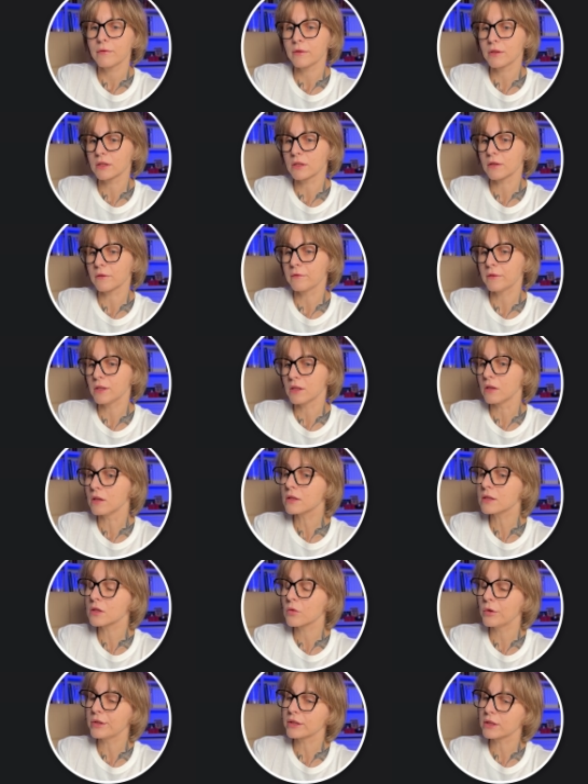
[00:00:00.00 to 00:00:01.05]
filter
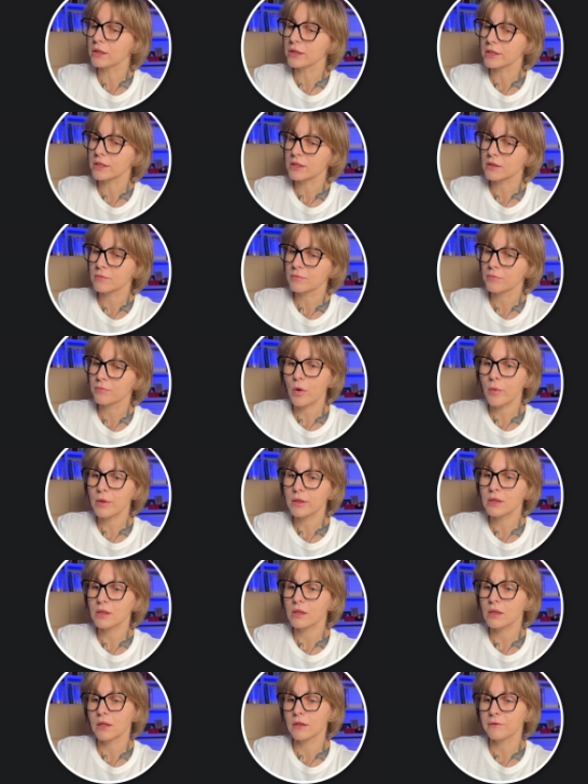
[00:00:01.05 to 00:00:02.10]
fields when clicked. We
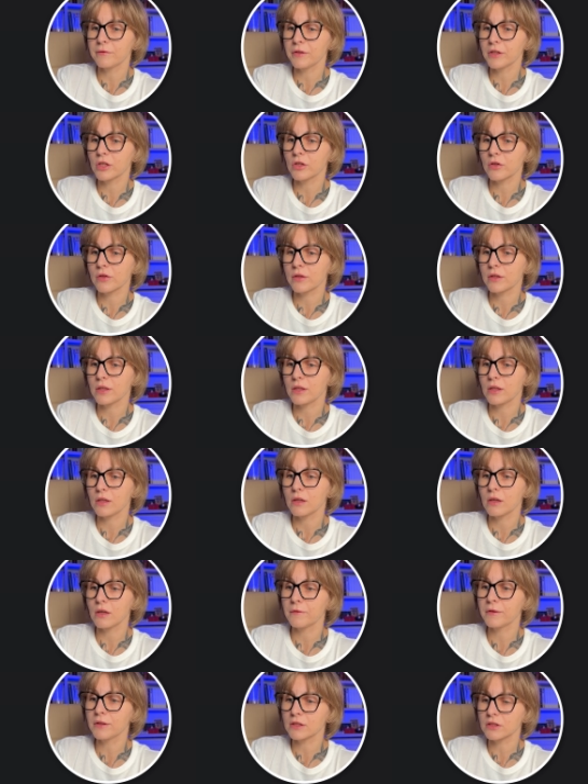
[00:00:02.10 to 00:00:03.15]
will configure
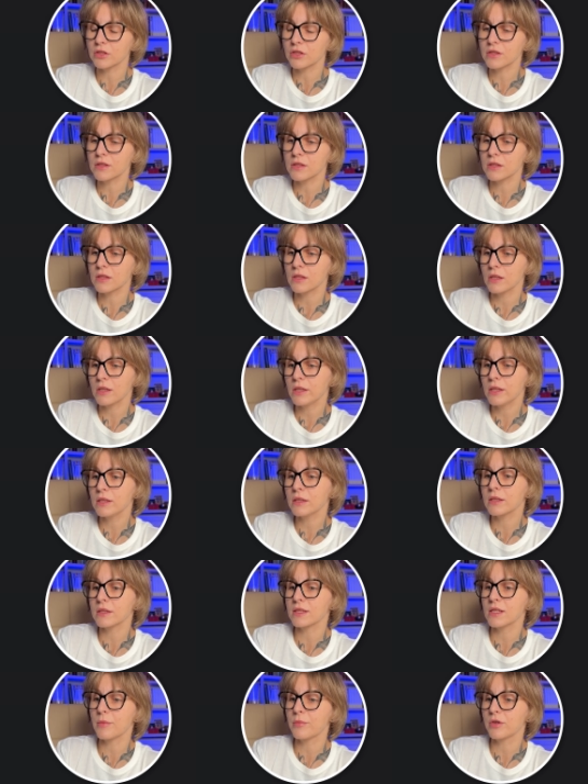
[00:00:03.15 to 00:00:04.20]
the filters in
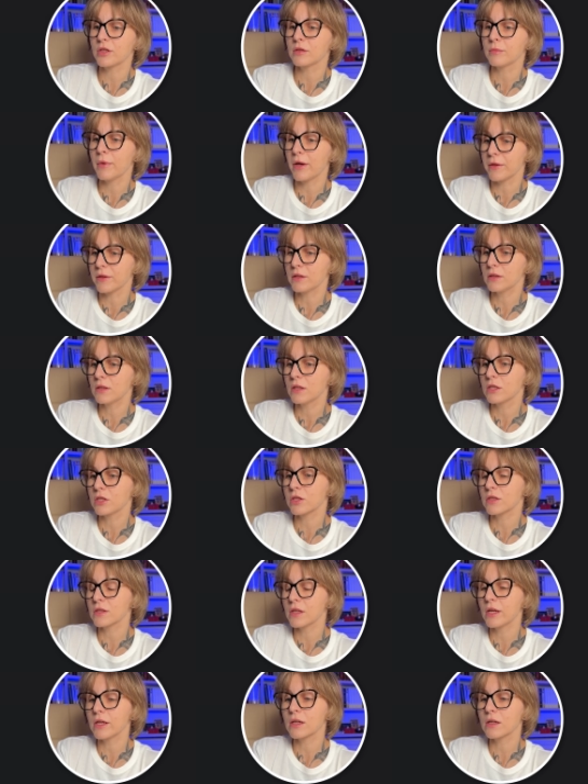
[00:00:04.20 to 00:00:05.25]
a separate method,
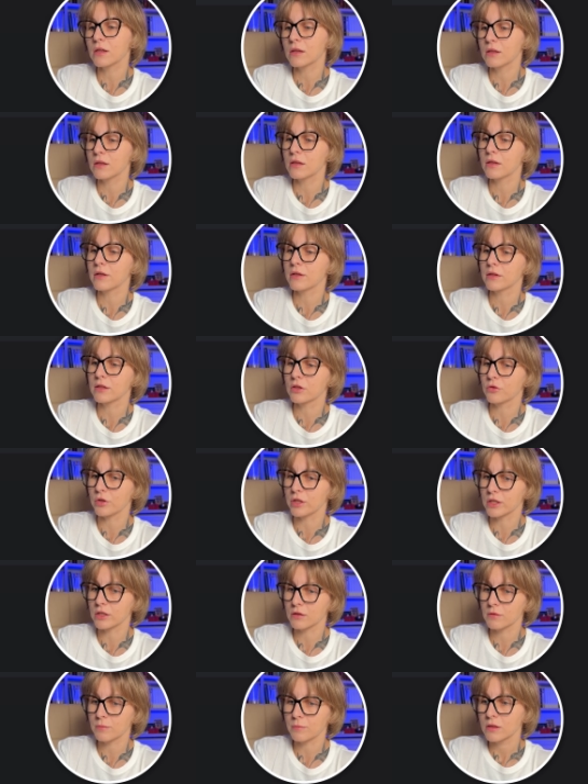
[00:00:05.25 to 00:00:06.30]
just like uh, the
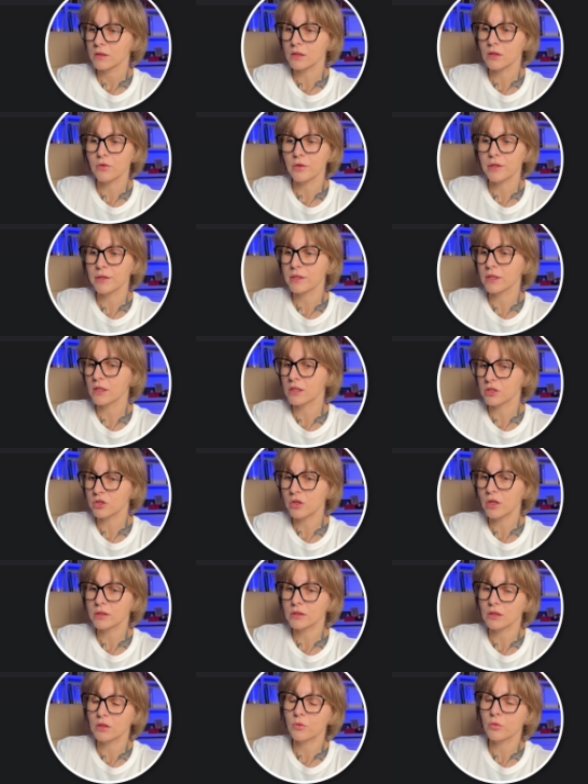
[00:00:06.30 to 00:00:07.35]
grid. So in the
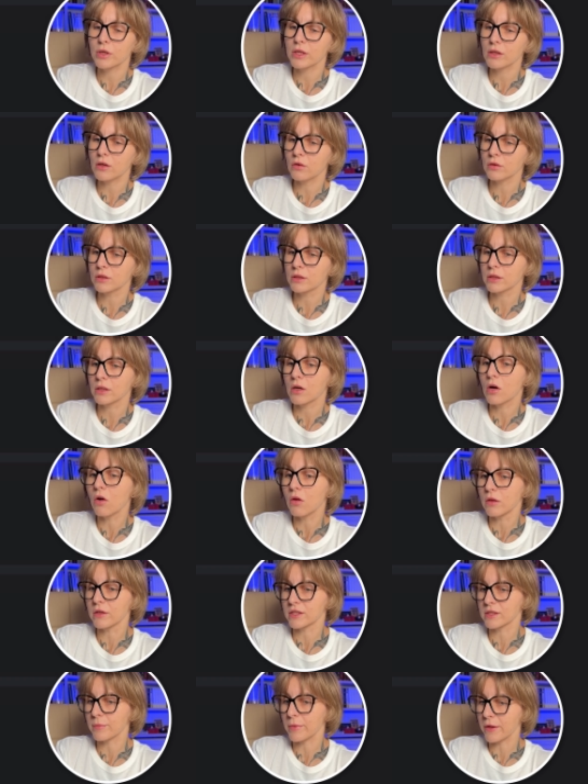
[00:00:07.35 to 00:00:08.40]
constructor, we only call
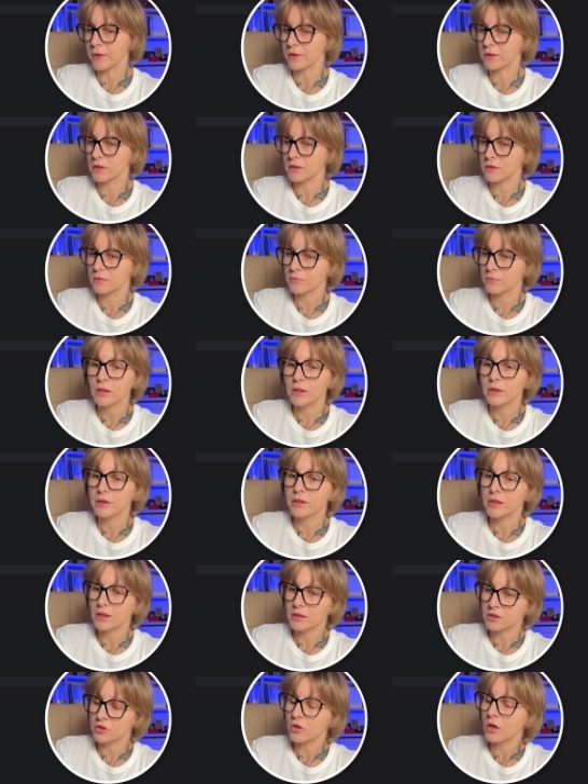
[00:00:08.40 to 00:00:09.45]
this method. In the
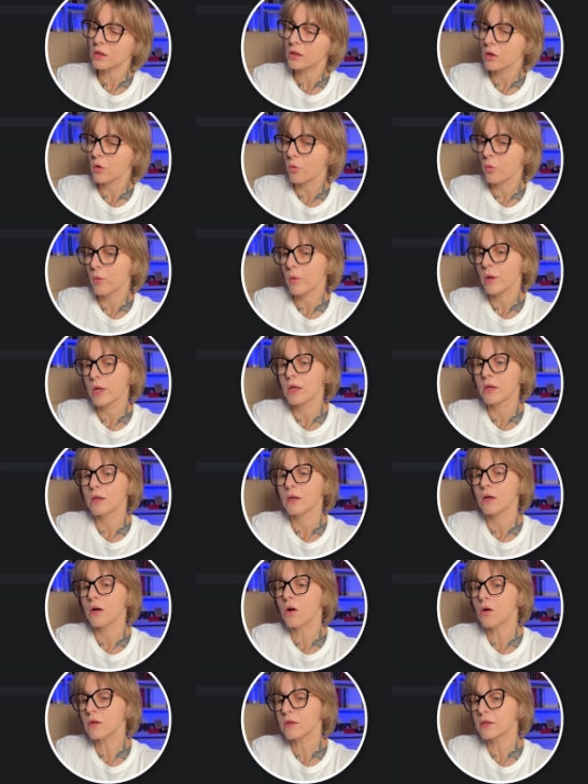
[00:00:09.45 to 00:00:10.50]
constructor,
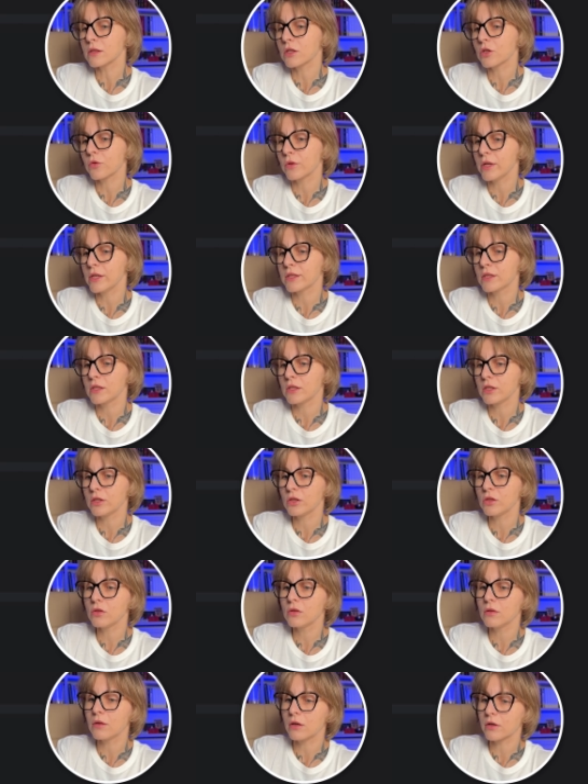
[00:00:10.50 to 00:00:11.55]
we also create a
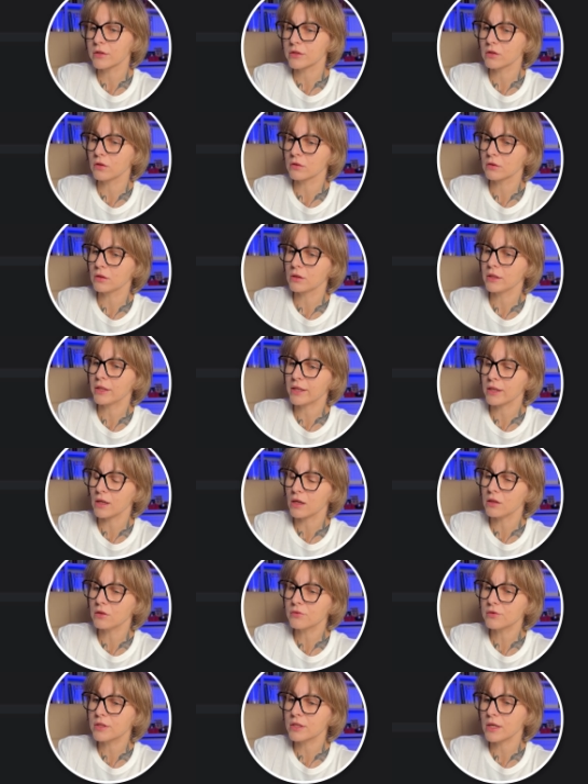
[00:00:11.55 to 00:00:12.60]
new horizontal
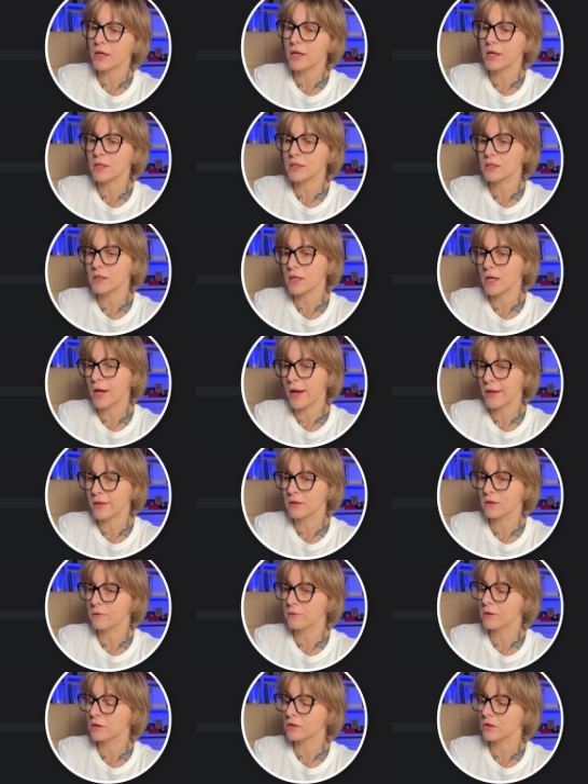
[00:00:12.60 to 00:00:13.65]
layout and add
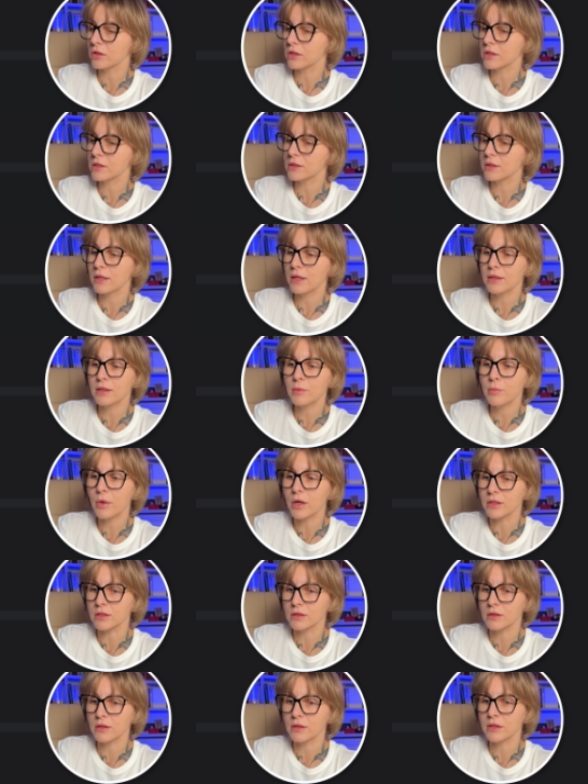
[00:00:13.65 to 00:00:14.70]
the filters and the
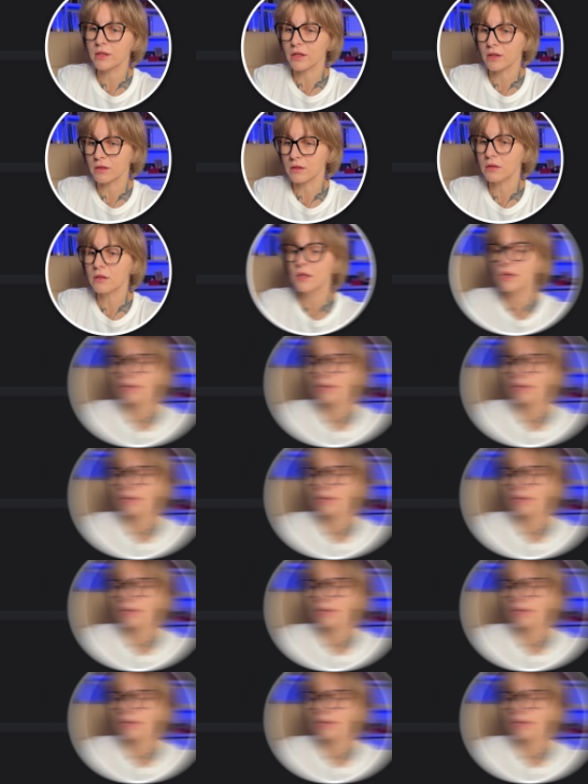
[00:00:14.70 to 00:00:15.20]
button there,